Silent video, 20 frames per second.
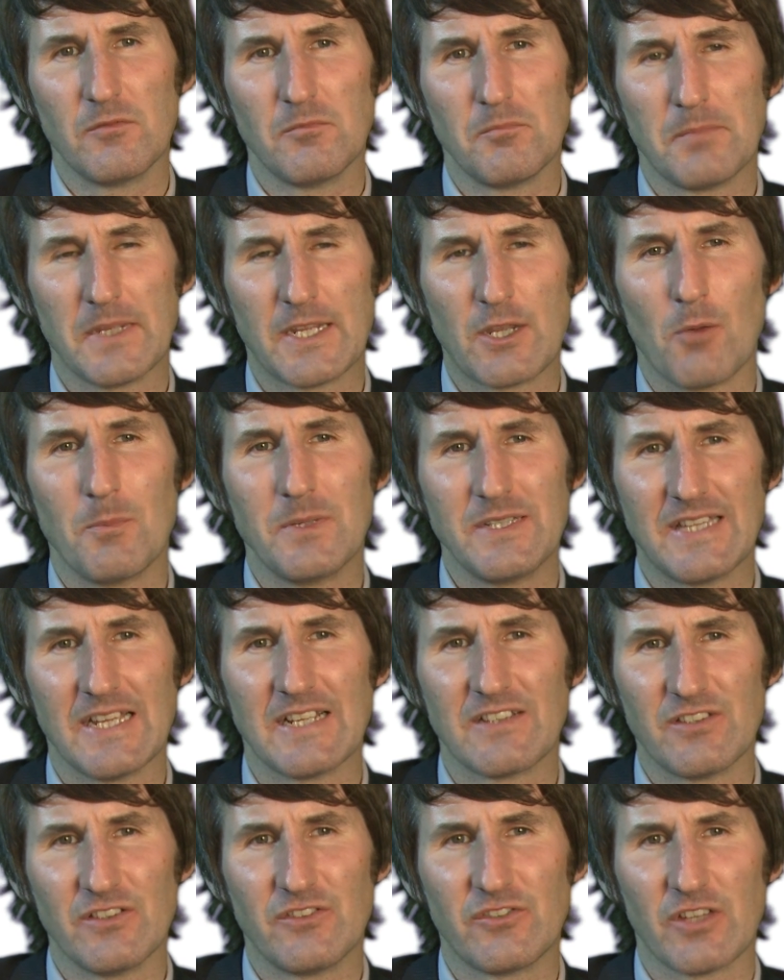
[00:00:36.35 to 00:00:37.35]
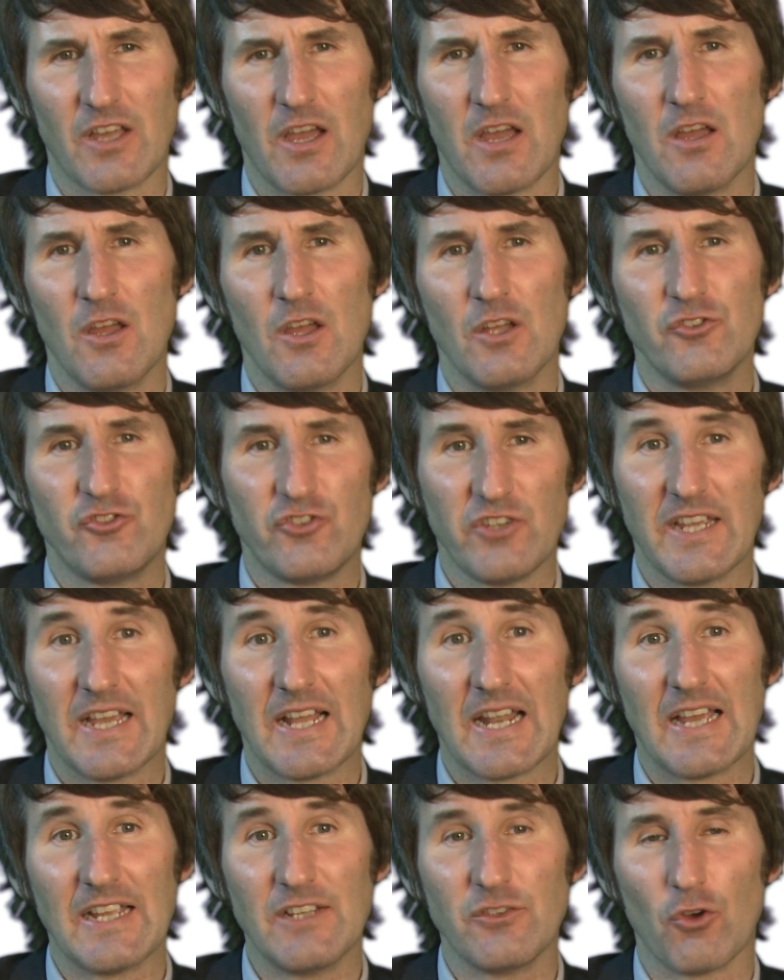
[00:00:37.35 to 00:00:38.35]
become addicted to
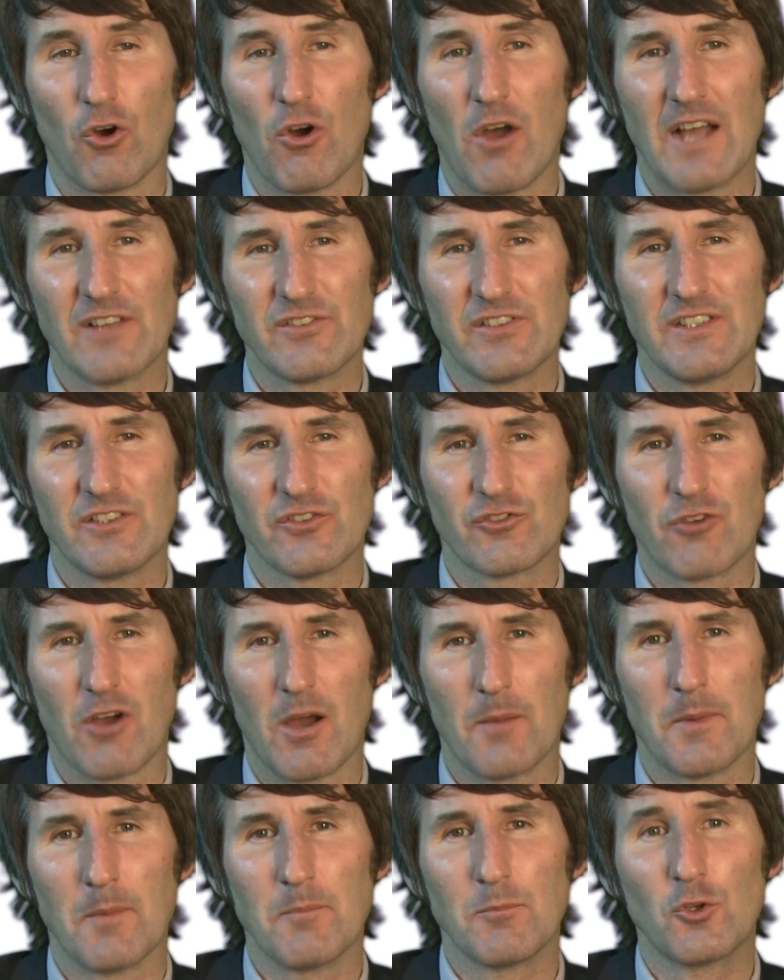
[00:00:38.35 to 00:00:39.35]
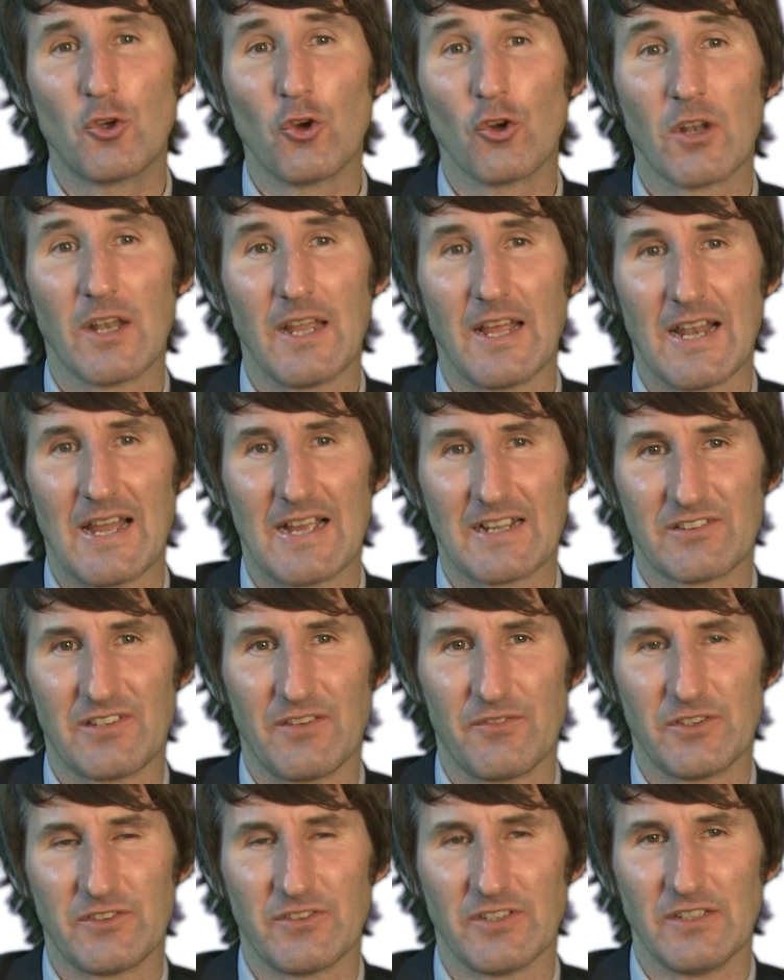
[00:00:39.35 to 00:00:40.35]
GLAs, or as he described them, good little
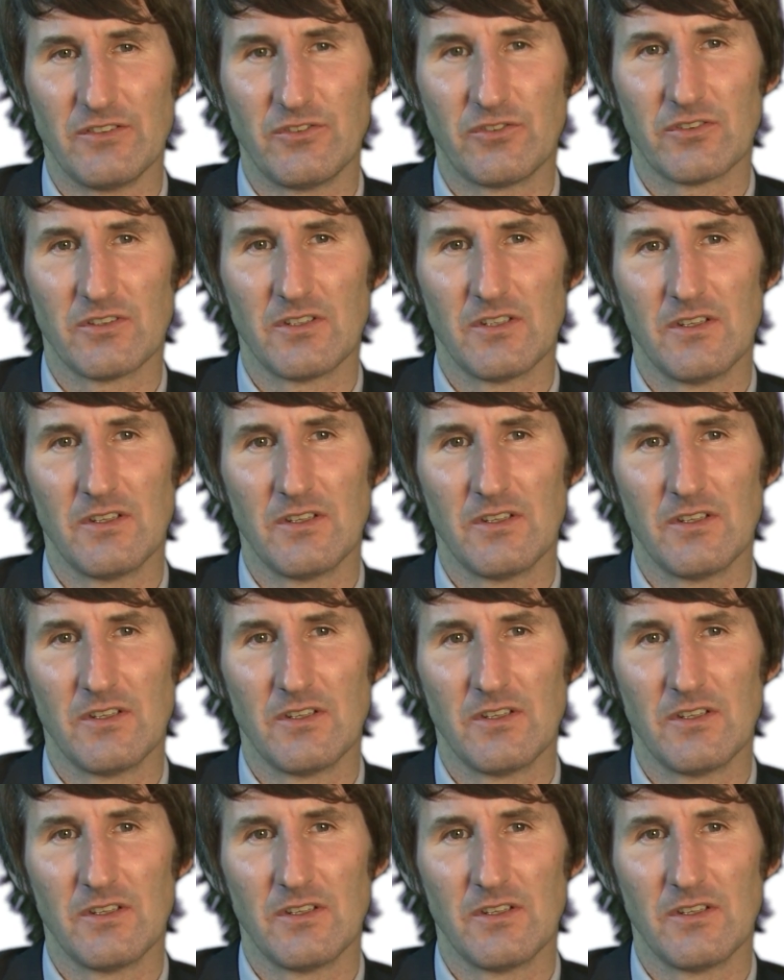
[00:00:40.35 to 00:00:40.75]
activities.